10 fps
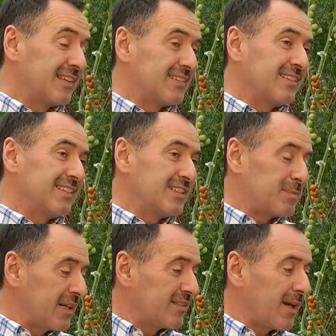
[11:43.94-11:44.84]
and the
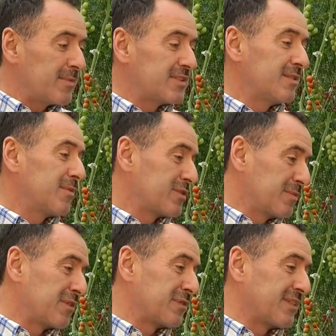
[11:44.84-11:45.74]
springtime is the most
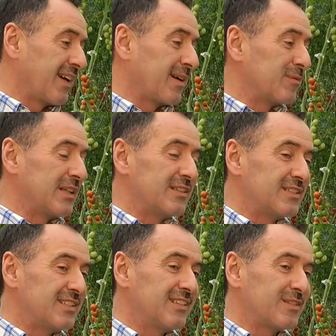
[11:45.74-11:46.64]
beautiful time. When you
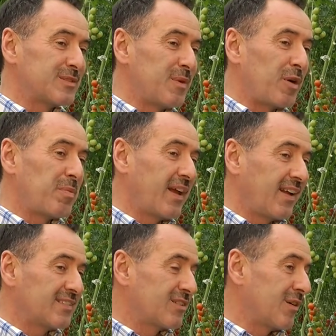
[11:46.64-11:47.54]
see those small
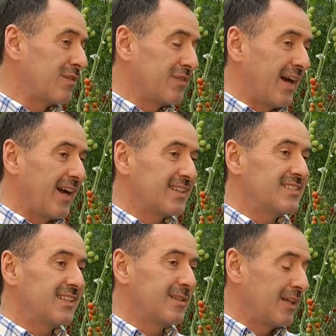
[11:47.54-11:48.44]
plants grow
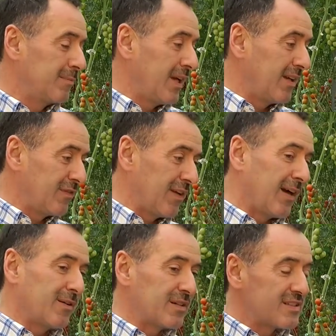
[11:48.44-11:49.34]
fast and they make
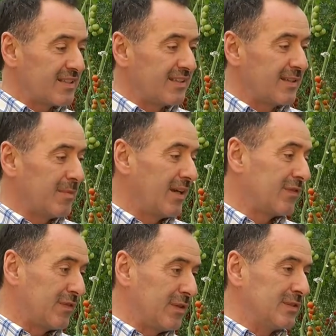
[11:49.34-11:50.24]
flowers and they make
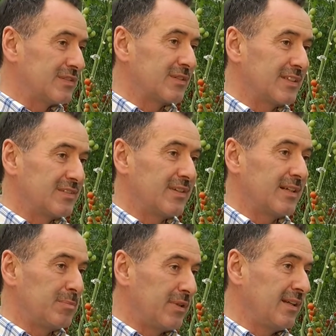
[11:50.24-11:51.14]
fruit, so it's
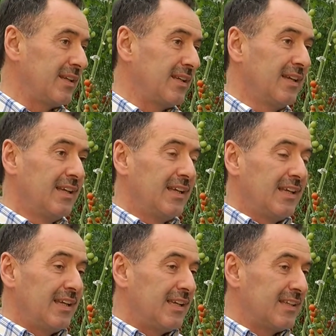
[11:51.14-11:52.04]
very pretty.
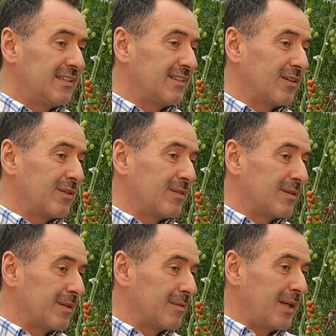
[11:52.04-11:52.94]
In
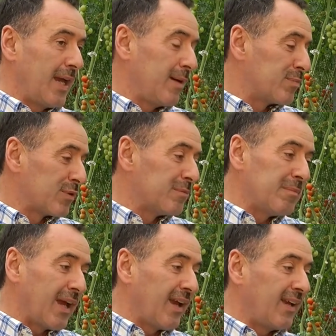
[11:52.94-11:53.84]
April,
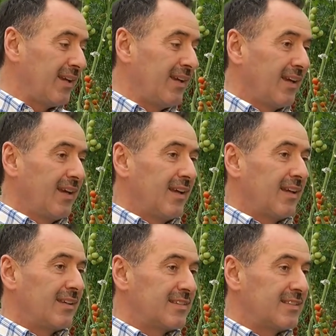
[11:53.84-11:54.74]
May,
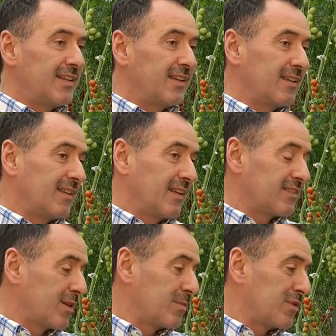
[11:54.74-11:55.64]
you see
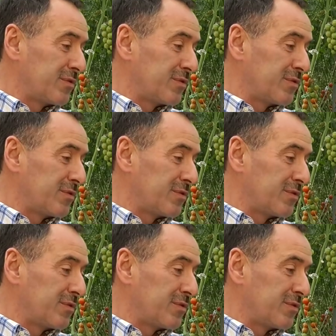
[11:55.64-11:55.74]
things come to